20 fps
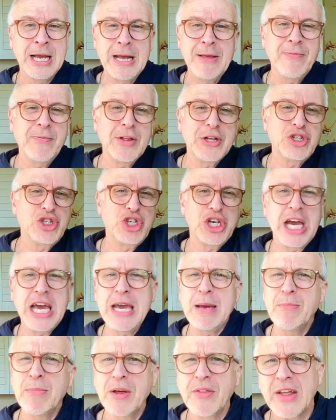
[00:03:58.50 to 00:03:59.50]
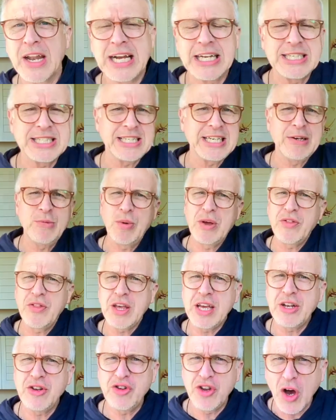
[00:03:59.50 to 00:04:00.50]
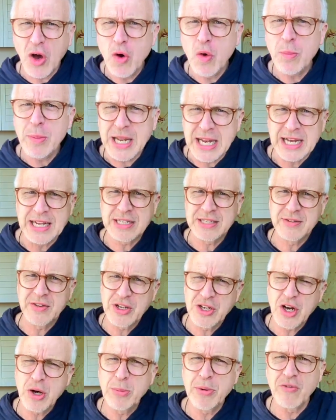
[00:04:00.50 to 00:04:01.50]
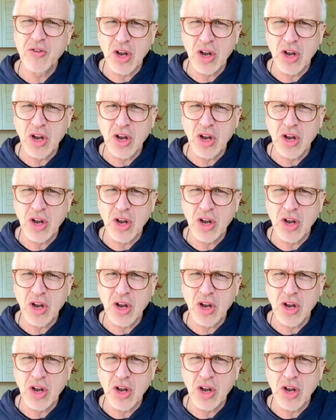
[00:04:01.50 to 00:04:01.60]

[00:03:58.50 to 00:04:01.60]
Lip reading: in the chamber that I see with the dome in it, the dome of